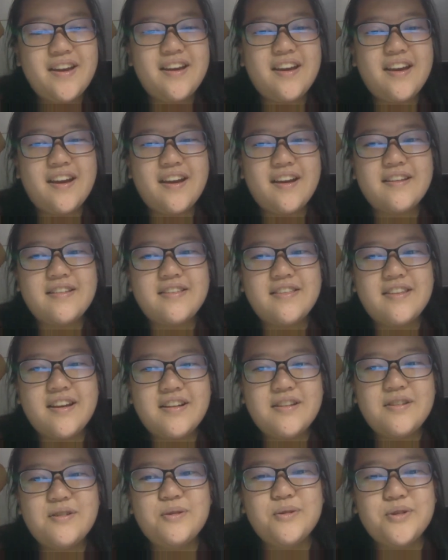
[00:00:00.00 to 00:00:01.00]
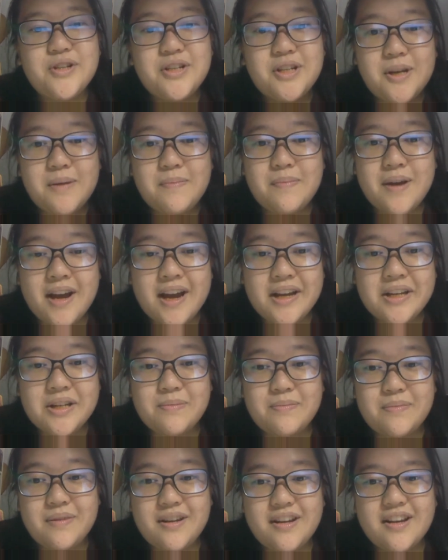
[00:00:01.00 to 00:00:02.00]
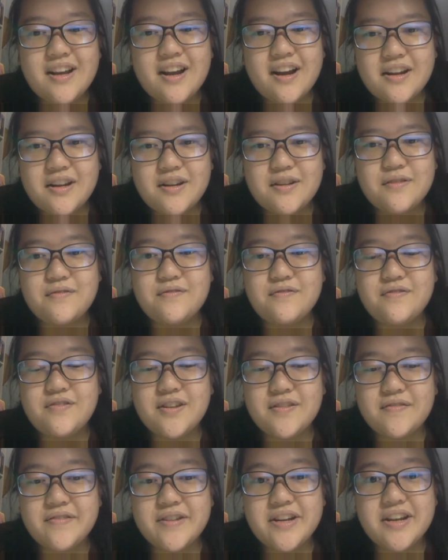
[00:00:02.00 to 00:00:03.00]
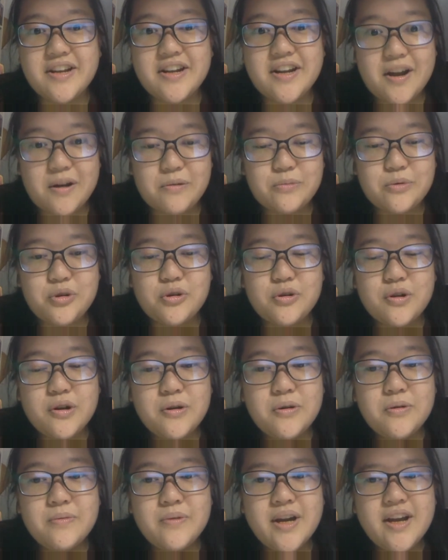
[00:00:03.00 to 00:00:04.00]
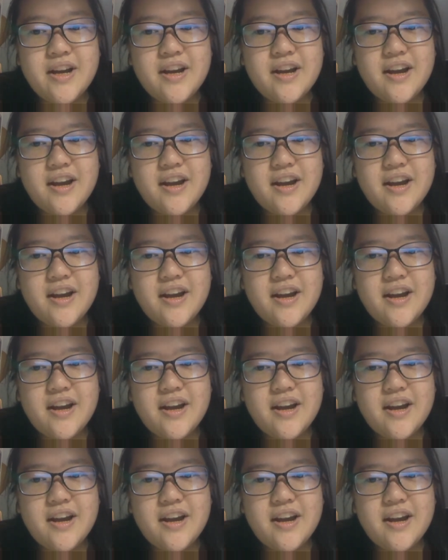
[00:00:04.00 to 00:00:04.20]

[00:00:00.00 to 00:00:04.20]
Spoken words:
and then you'll see past me kind of giving an outro.